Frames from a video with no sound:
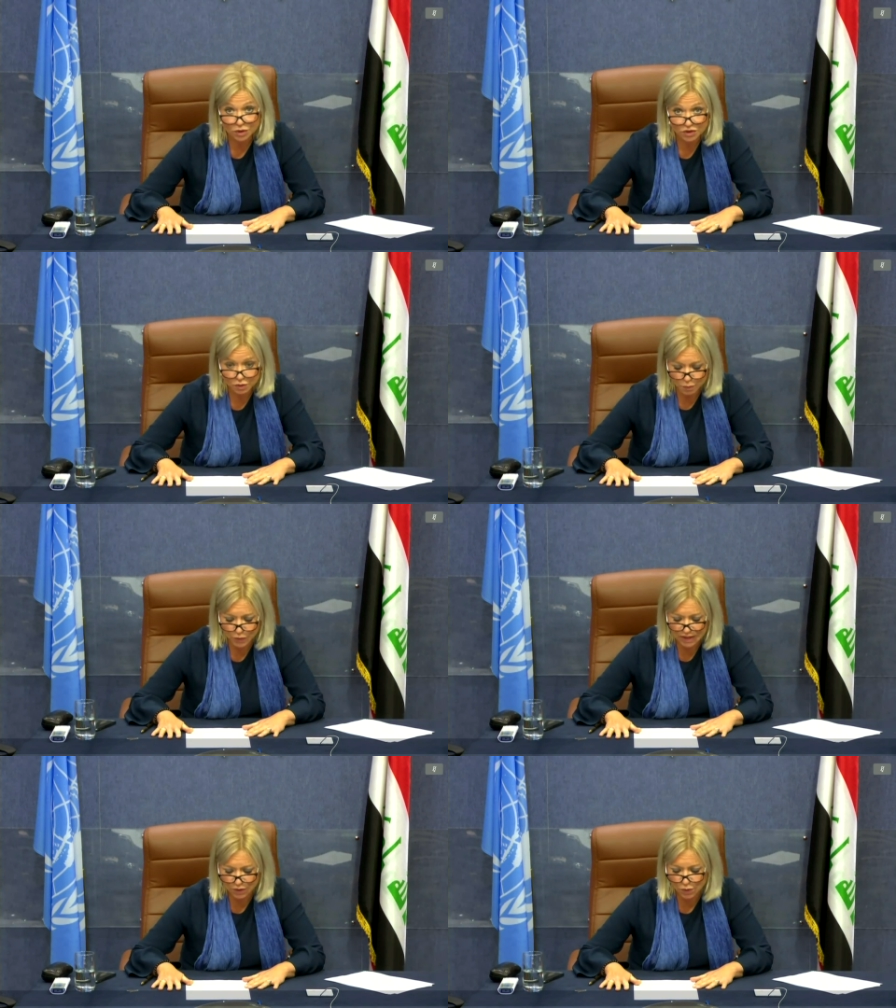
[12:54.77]
Short term
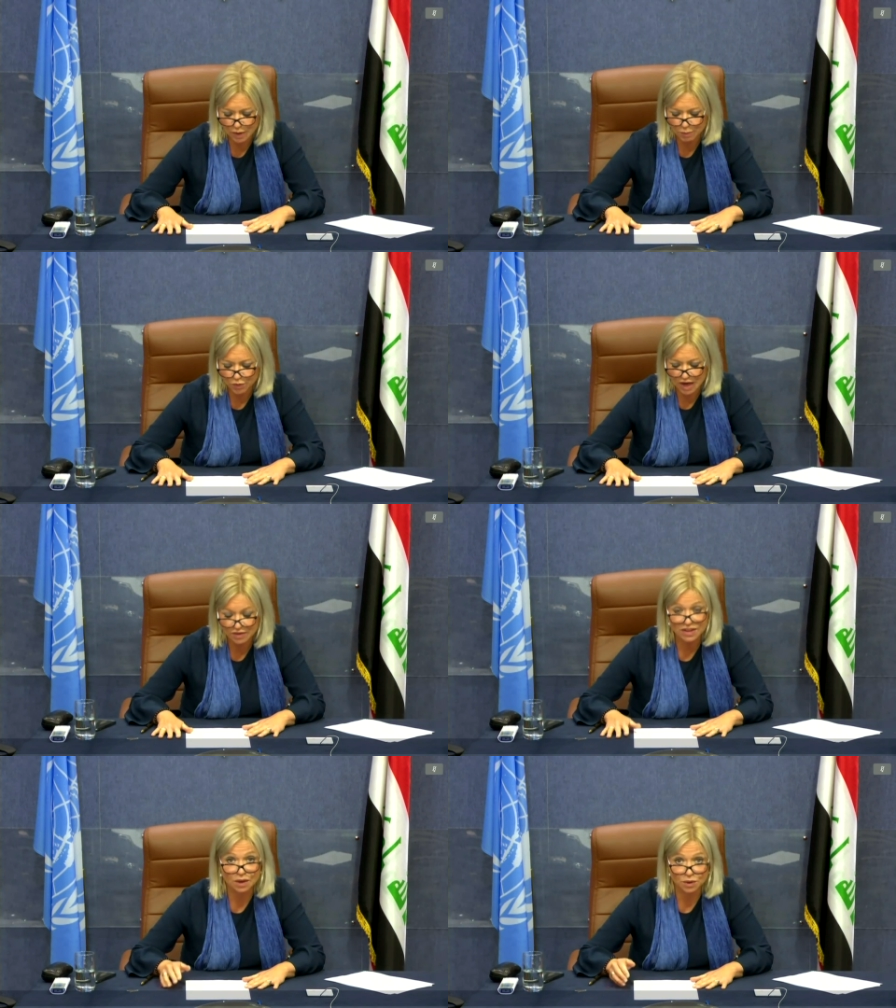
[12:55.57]
political and
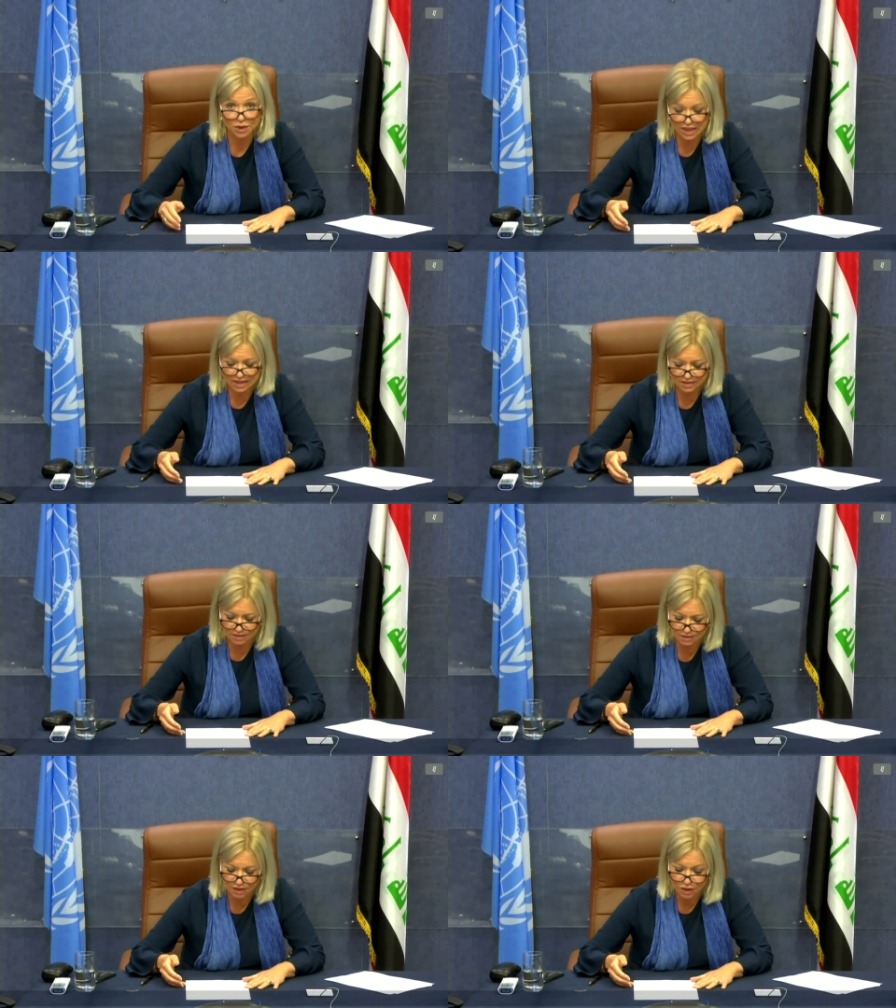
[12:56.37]
private
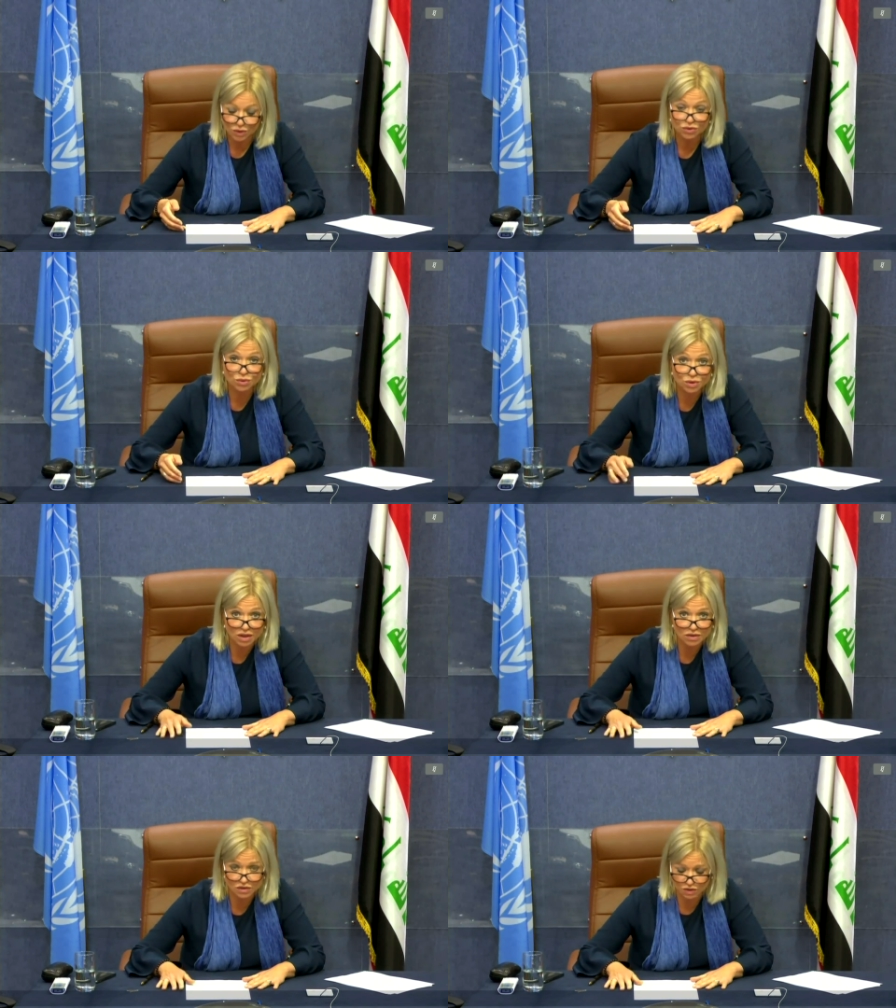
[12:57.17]
calculations do
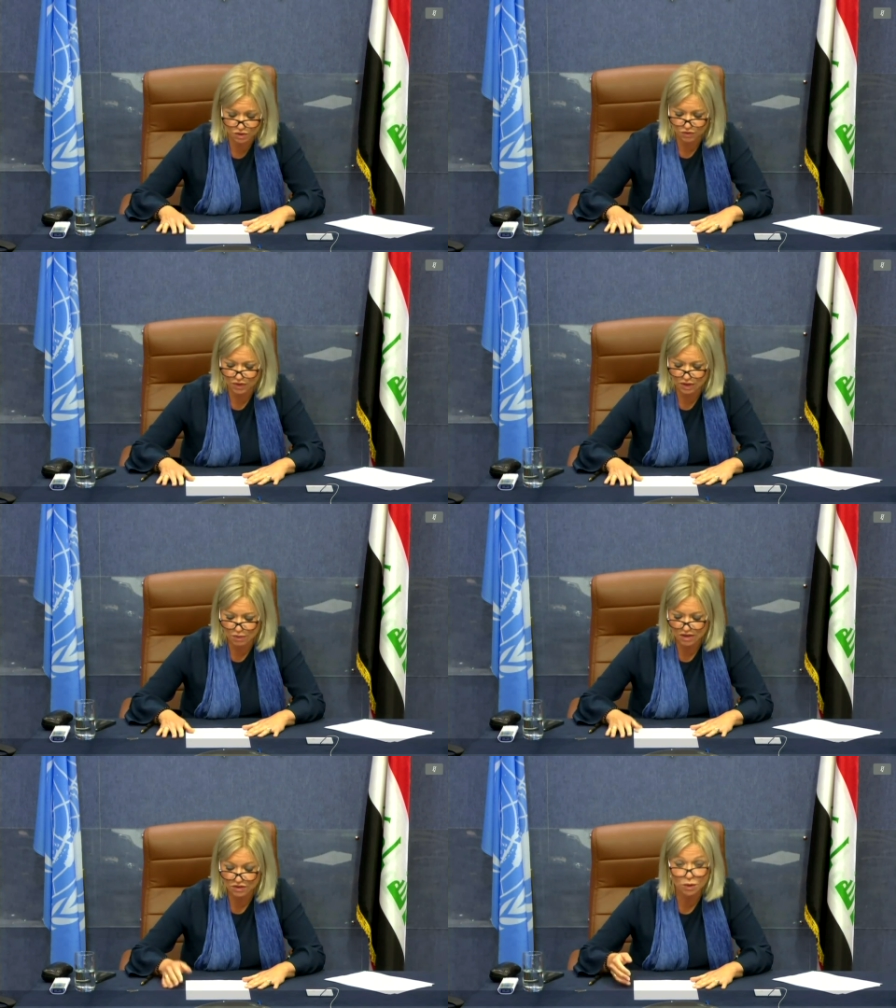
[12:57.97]
not serve
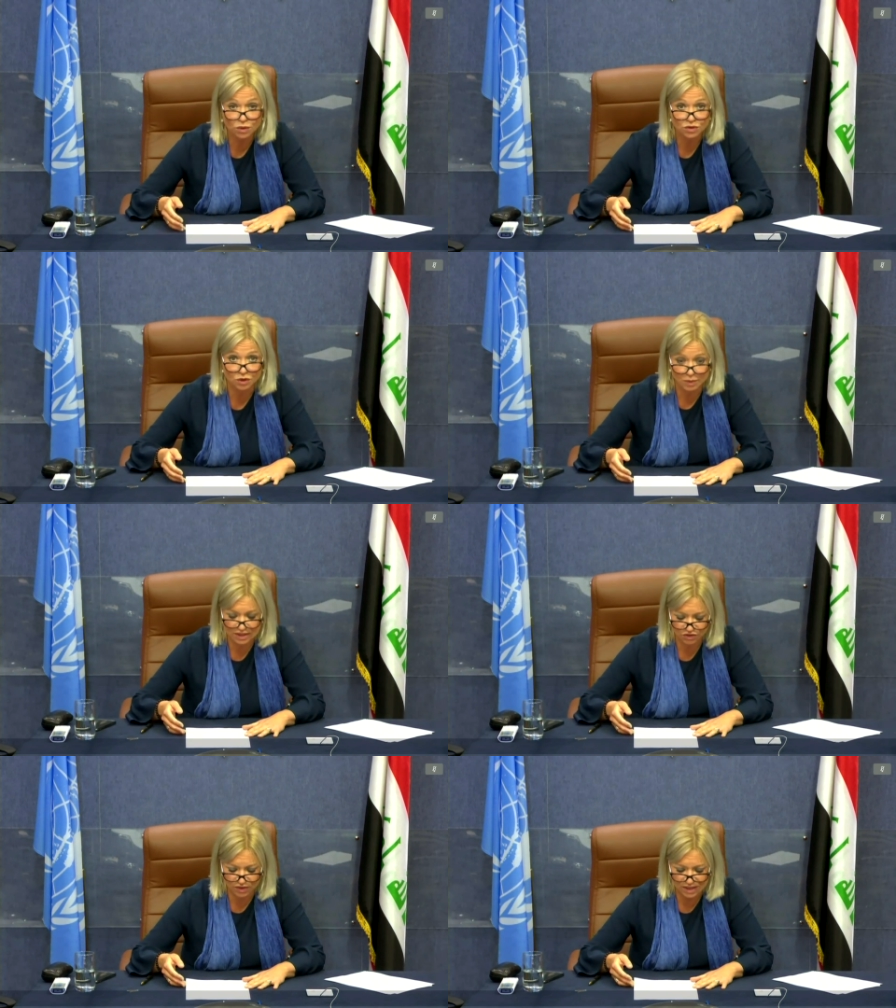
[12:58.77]
Iraq's long term
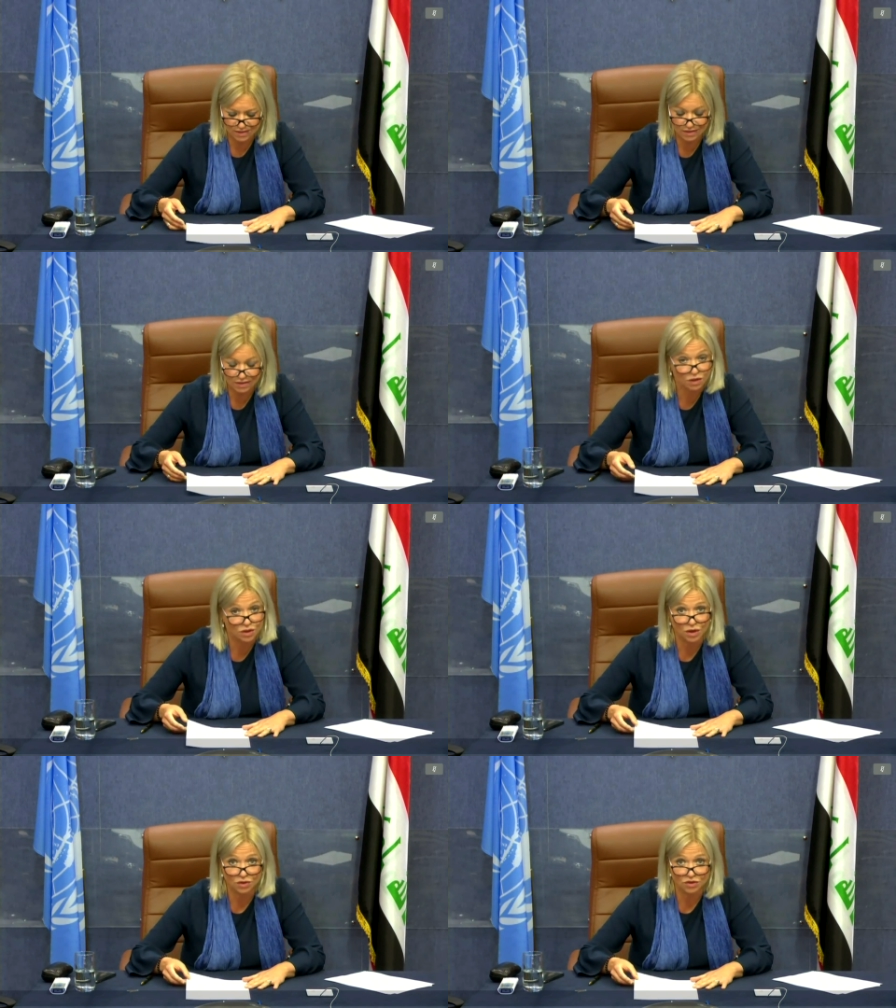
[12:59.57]
interests,
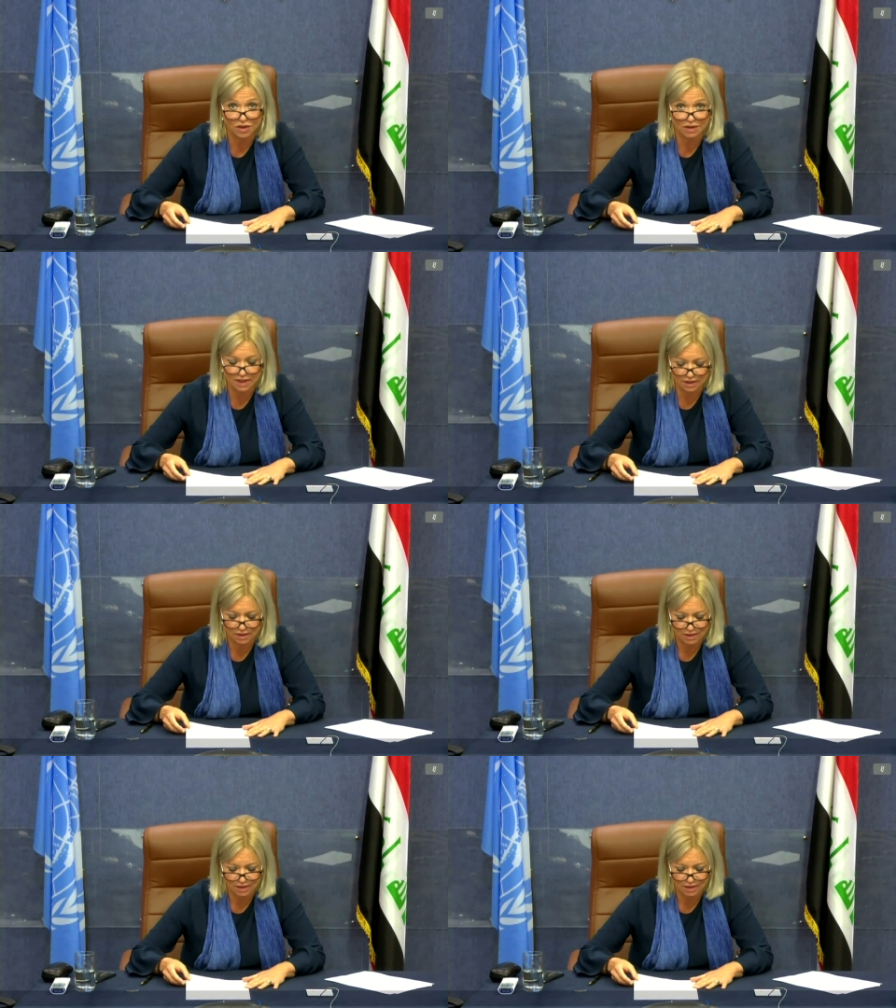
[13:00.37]
on the contrary.